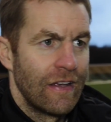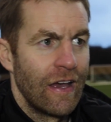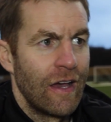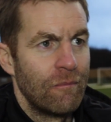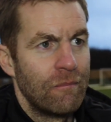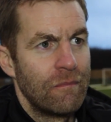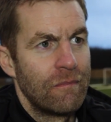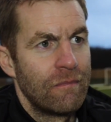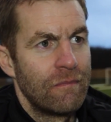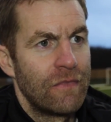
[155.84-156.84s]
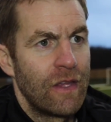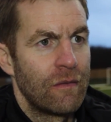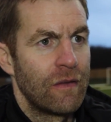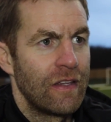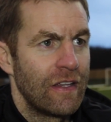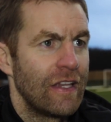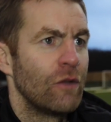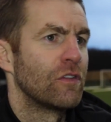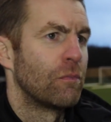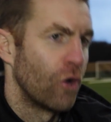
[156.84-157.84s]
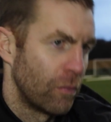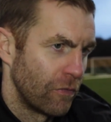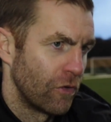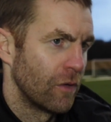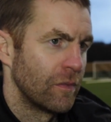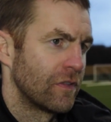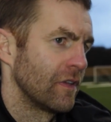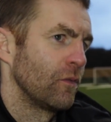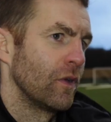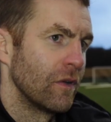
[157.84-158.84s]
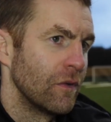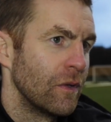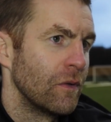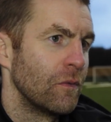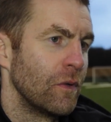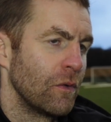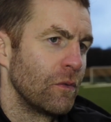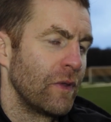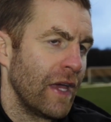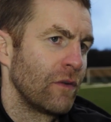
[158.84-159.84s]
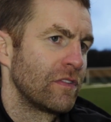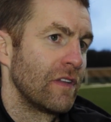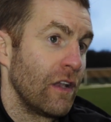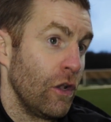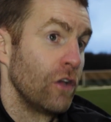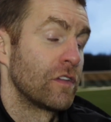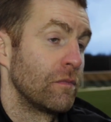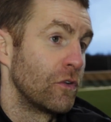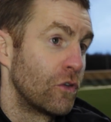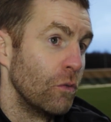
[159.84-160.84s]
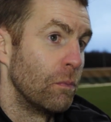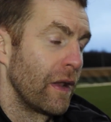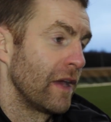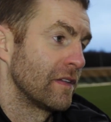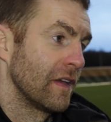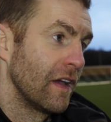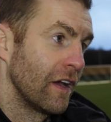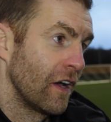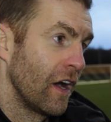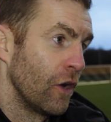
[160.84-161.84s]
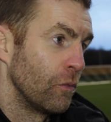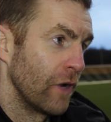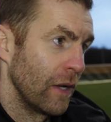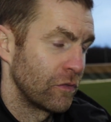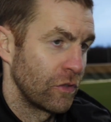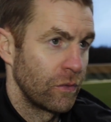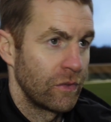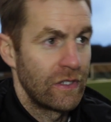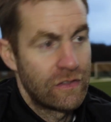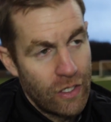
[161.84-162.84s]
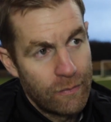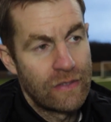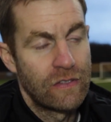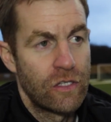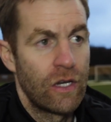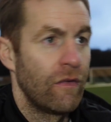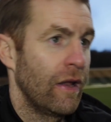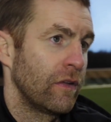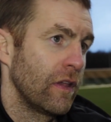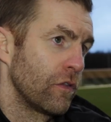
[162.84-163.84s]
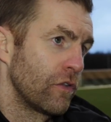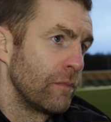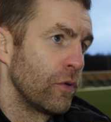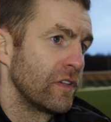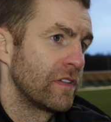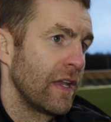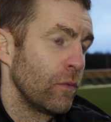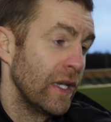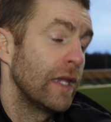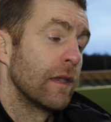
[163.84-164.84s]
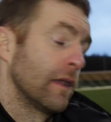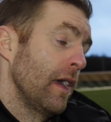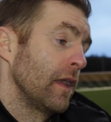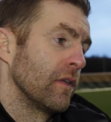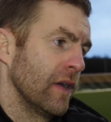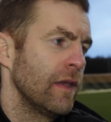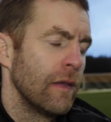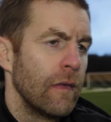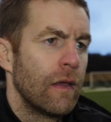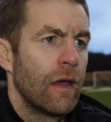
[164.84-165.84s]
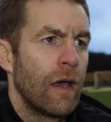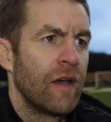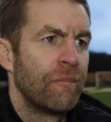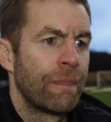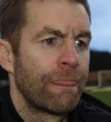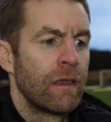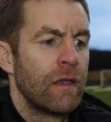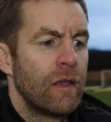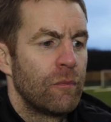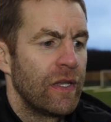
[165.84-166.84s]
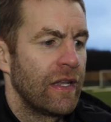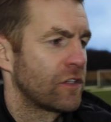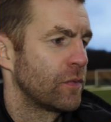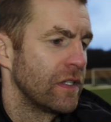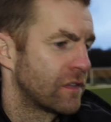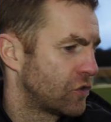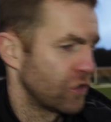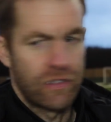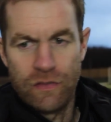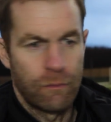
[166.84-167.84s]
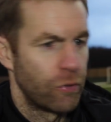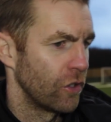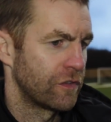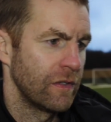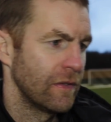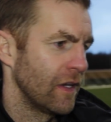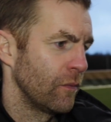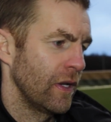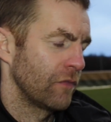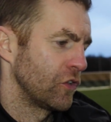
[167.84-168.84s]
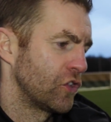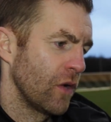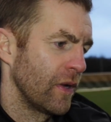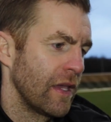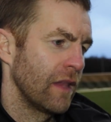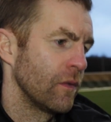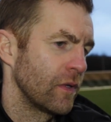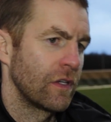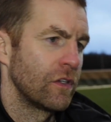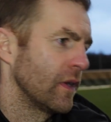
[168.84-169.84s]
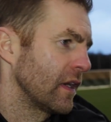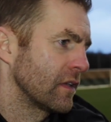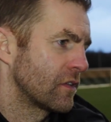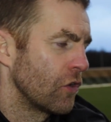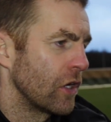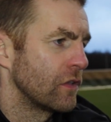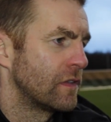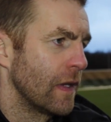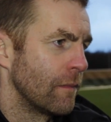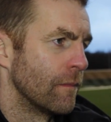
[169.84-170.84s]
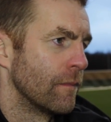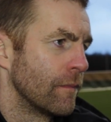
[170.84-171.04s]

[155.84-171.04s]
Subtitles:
and it was a poor performance, and we were without lots of good players on our home ground, so we were determined to turn it around and get the 3 points today. We needed it anyway, but next week's just as important, and we have to show again that we can do it against a really good team.